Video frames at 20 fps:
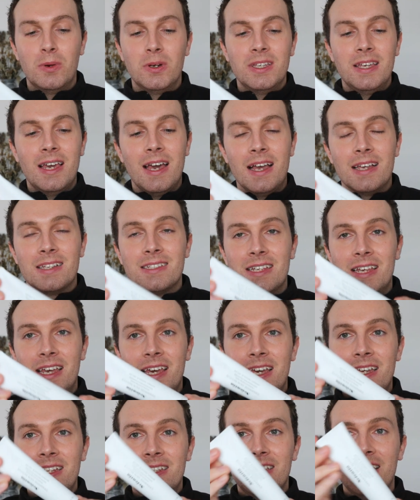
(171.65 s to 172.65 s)
But yes,
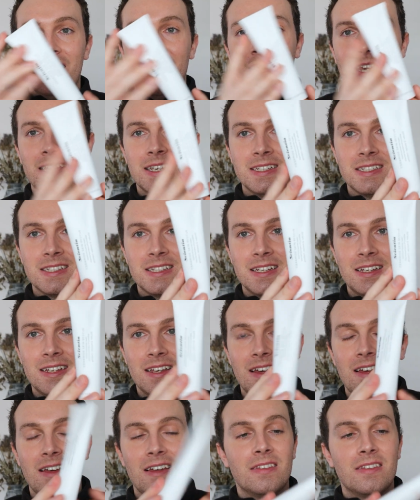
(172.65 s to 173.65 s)
it is
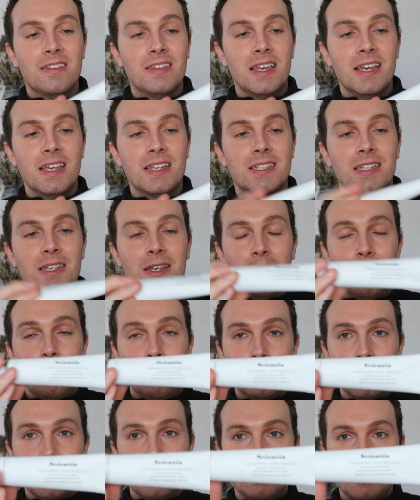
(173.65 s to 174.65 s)
this
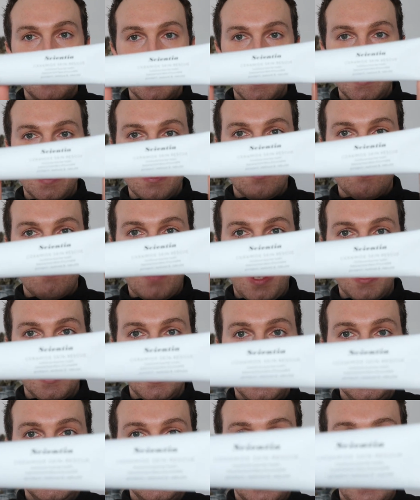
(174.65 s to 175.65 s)
beauty right
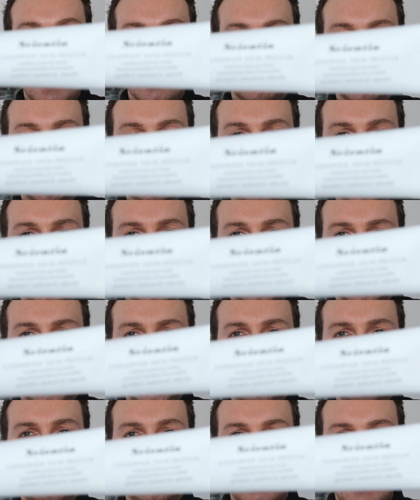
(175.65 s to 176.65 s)
here. I just think
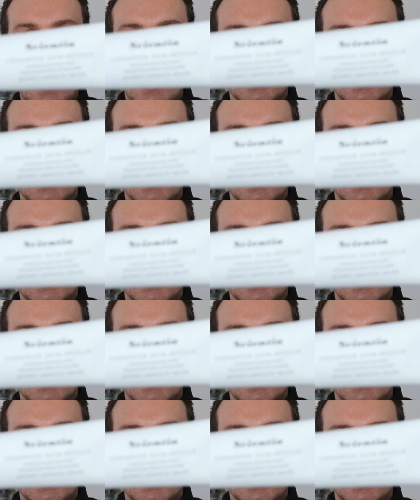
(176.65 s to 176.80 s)
even